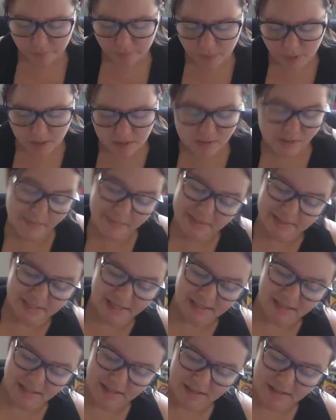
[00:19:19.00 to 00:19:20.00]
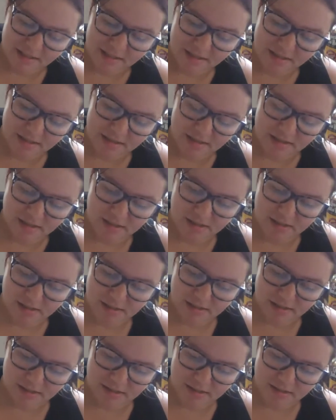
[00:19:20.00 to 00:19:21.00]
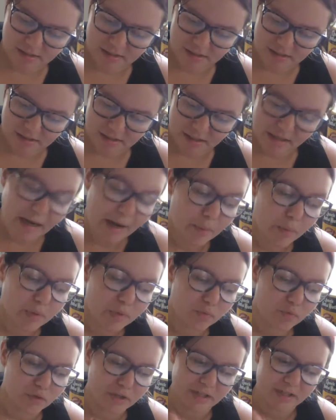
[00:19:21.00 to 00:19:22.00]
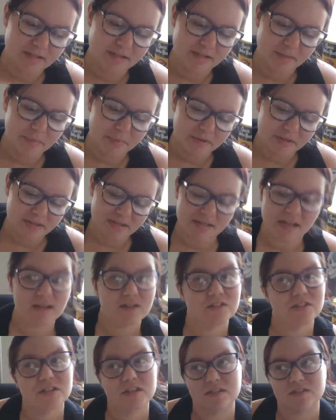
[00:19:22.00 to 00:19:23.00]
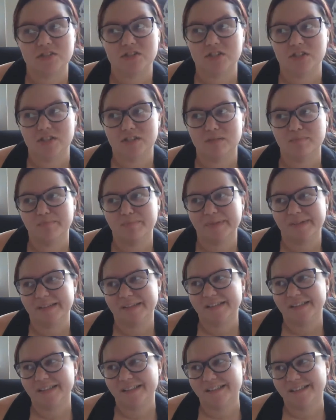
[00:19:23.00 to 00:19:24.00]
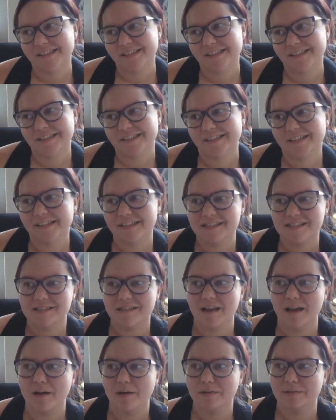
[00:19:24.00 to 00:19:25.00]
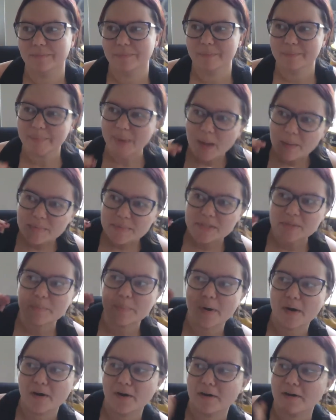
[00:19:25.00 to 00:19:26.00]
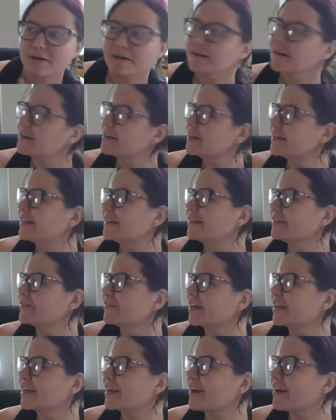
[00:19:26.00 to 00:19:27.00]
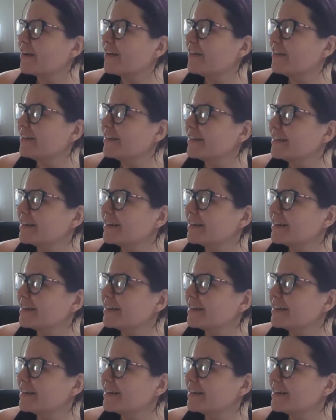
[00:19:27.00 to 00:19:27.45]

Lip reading: So I'm excited. And I would read some of this. Actually, I should, but it's not up to par right now.